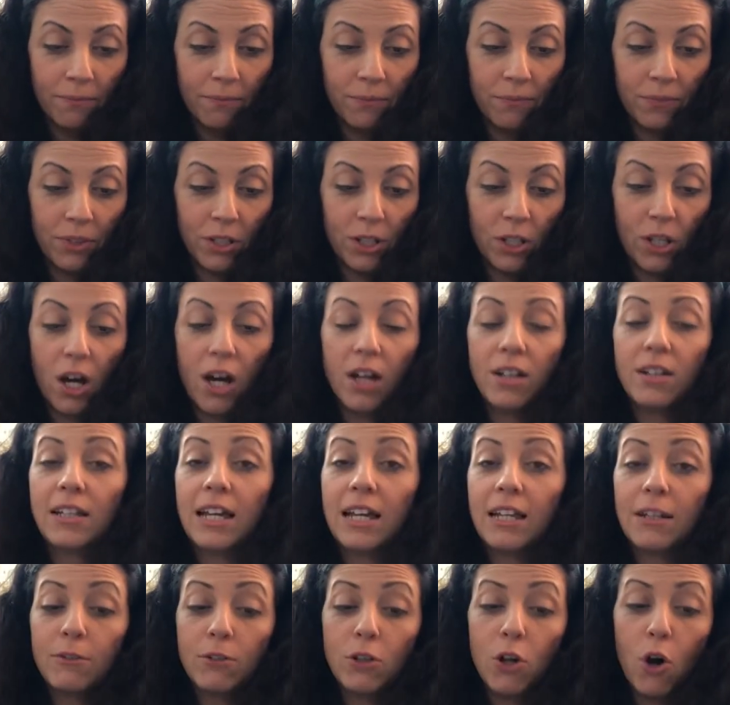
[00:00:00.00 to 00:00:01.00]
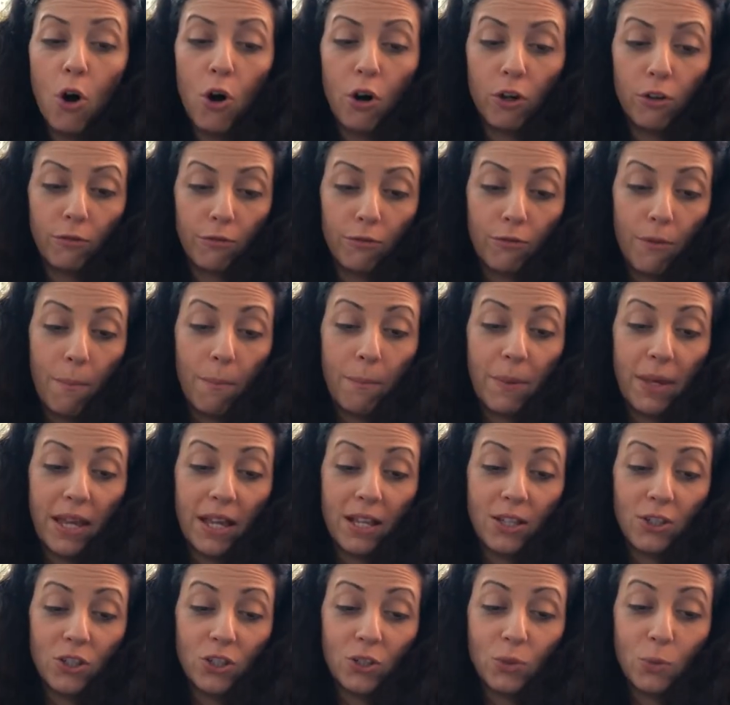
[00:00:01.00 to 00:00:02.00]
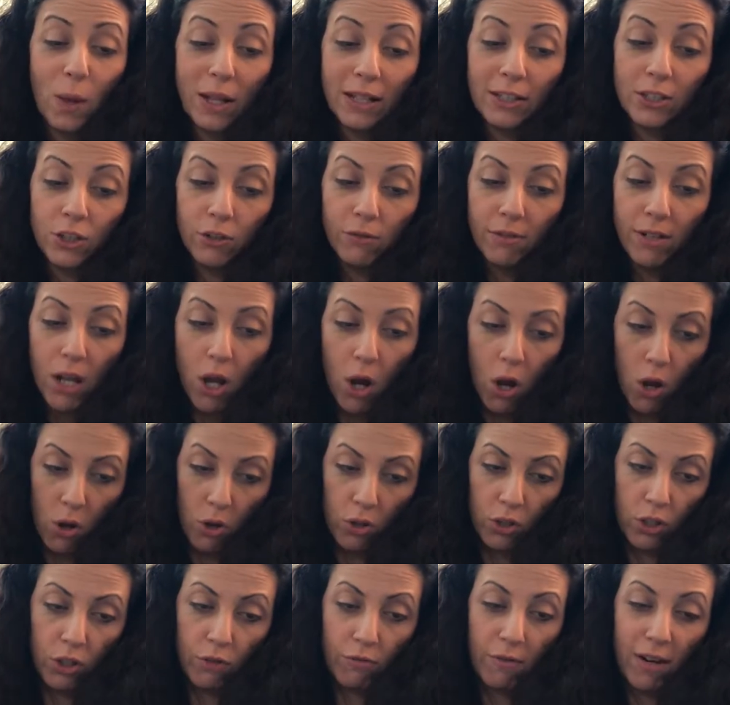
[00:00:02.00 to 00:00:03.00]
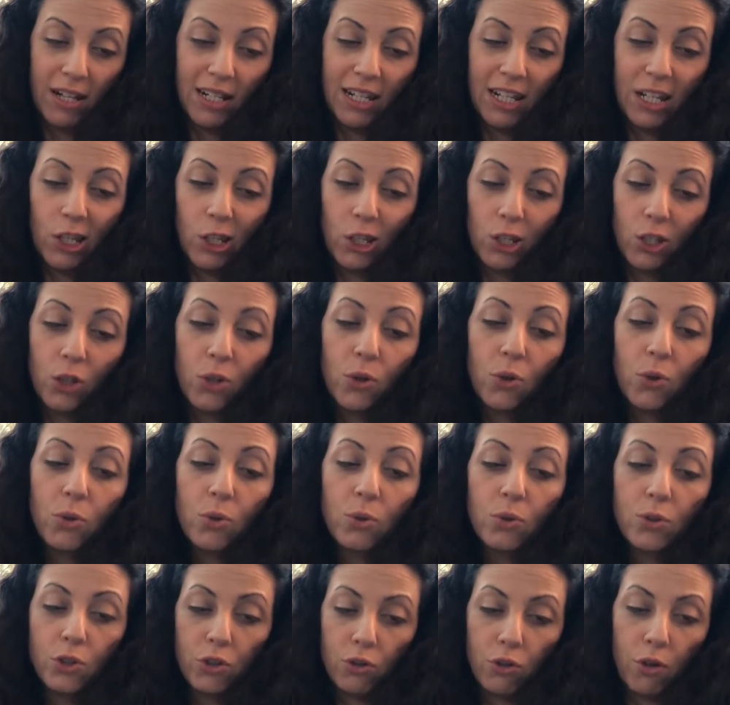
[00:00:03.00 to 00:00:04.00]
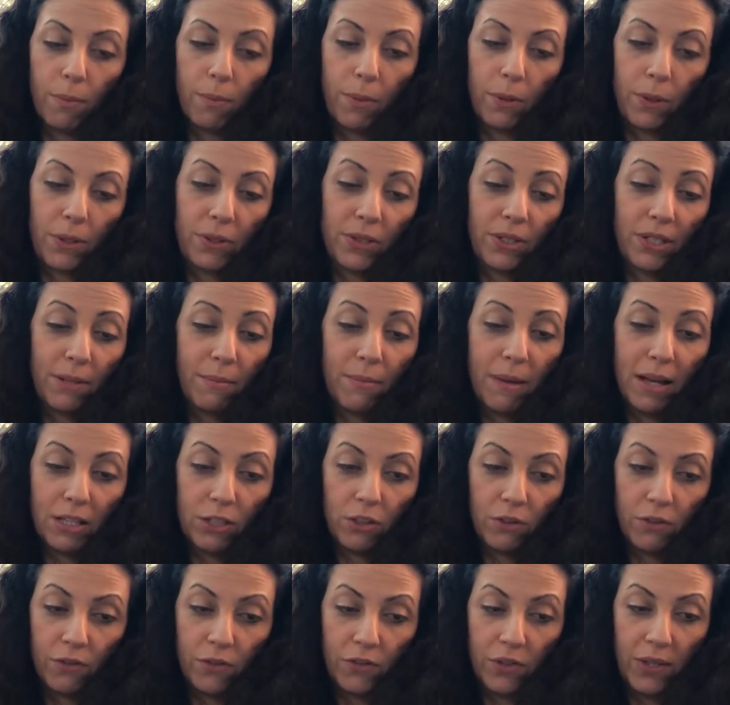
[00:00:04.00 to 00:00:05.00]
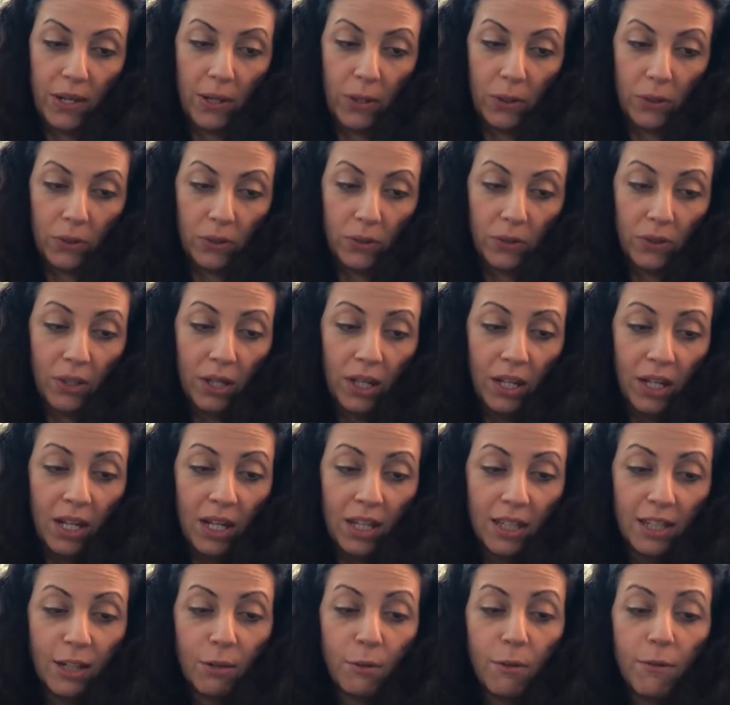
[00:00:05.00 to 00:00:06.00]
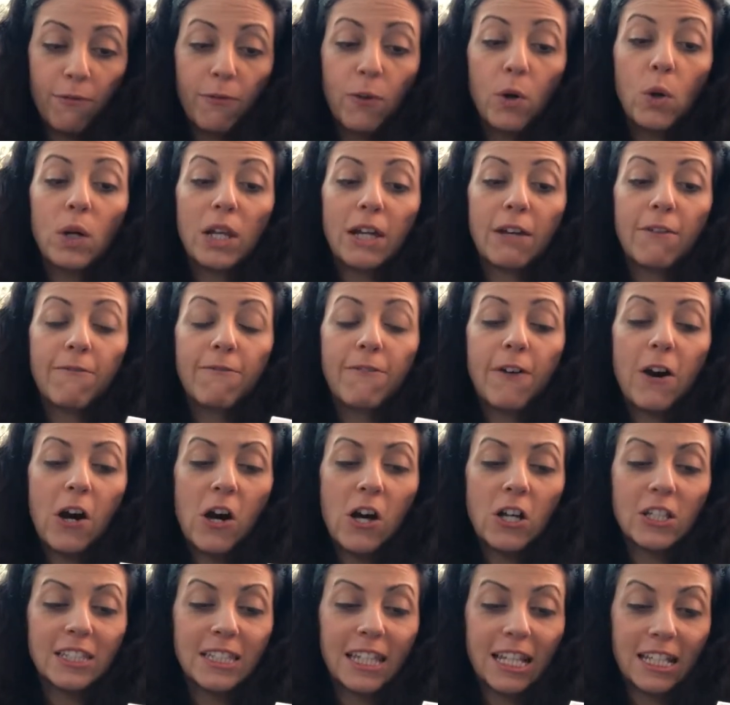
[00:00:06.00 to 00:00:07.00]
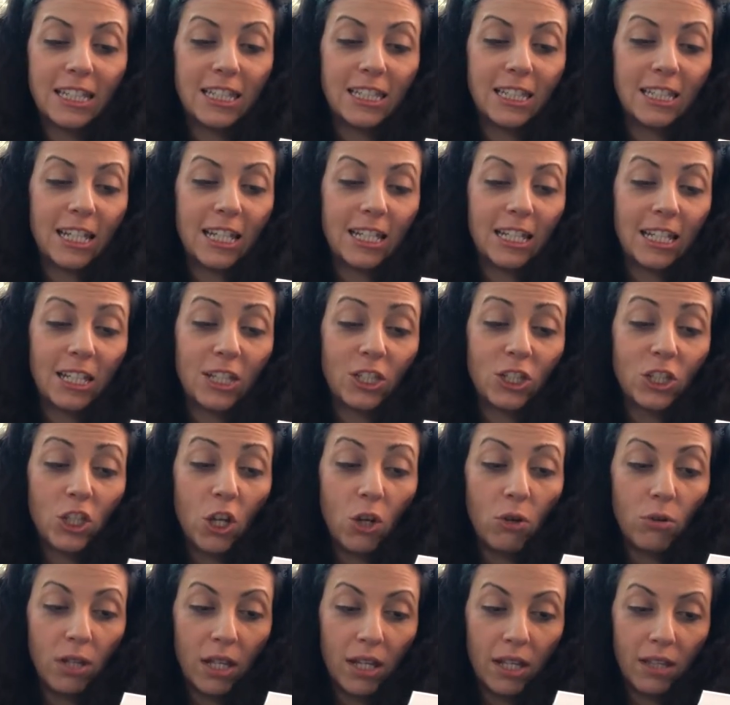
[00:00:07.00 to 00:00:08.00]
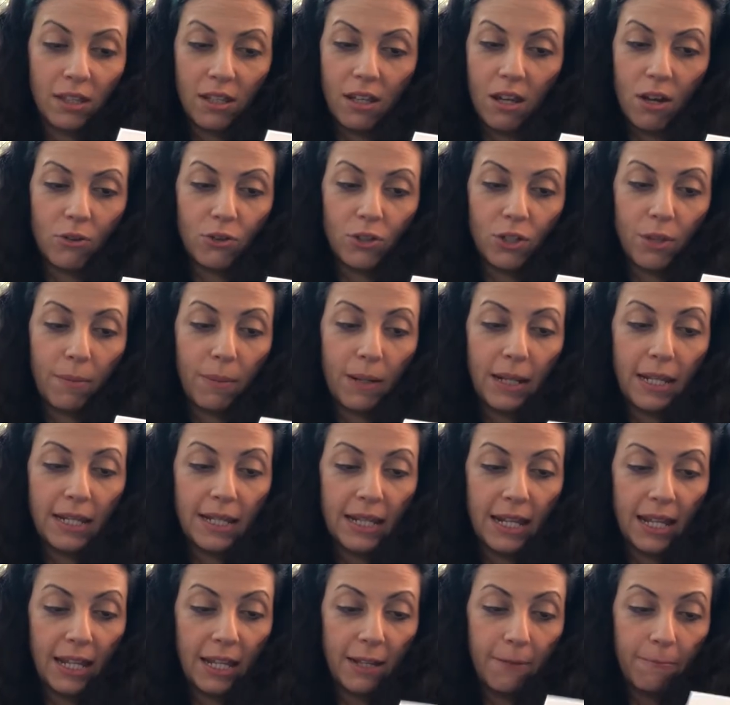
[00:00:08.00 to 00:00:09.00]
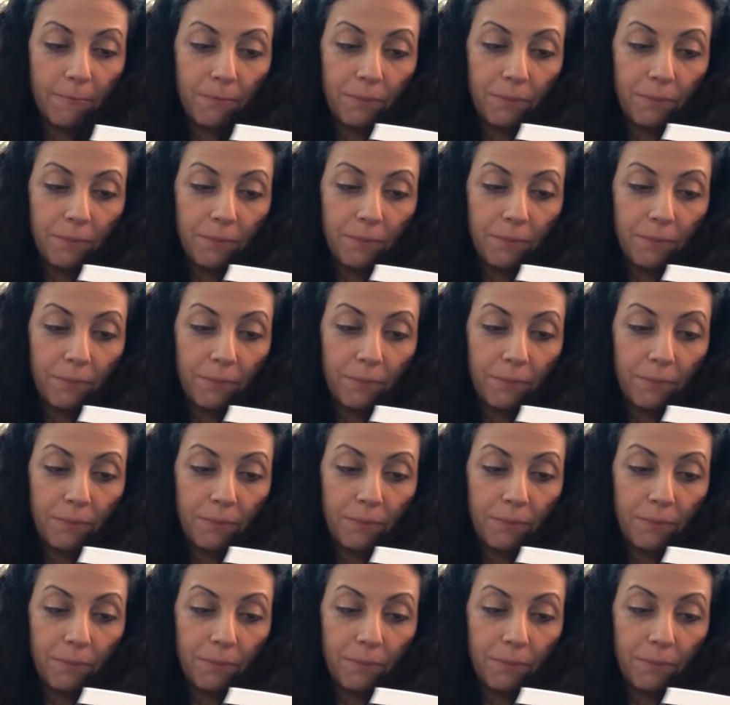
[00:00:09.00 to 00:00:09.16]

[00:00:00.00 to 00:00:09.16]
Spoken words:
The garden had gone from being sweltering hot to raining huge droplets in a matter of seconds. They were falling fast and steady, soaking the girls completely.